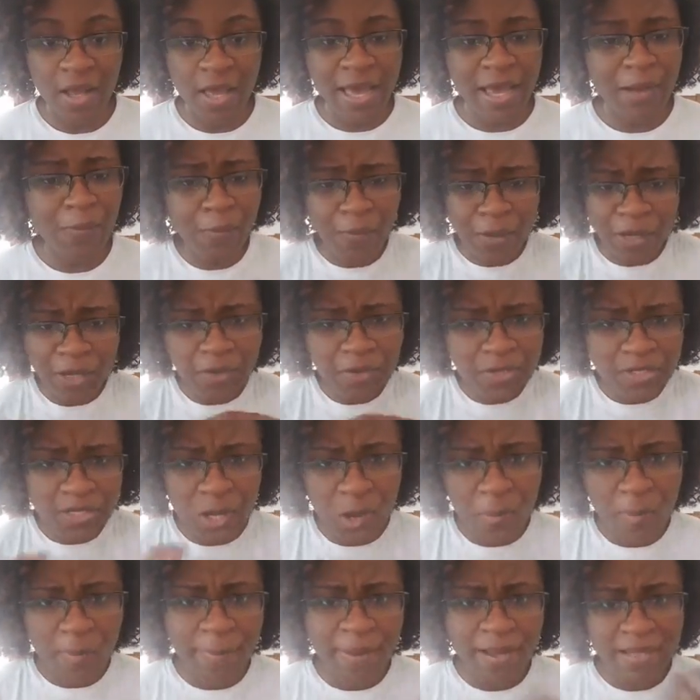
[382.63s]
And what do you
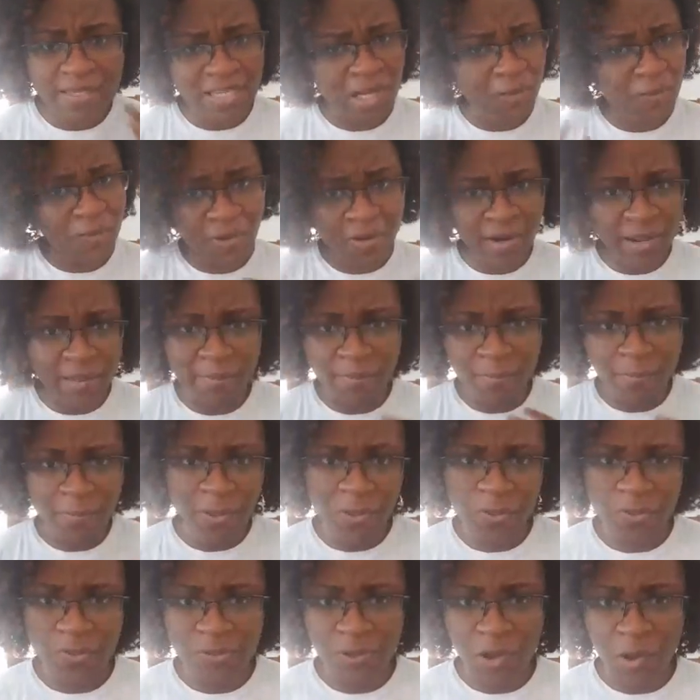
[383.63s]
scope about? Tell me your name and
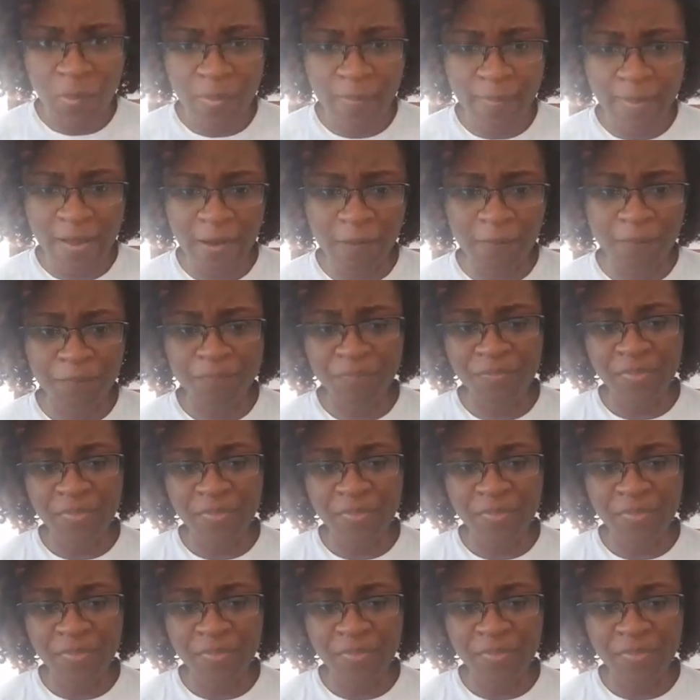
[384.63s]
what you scope about.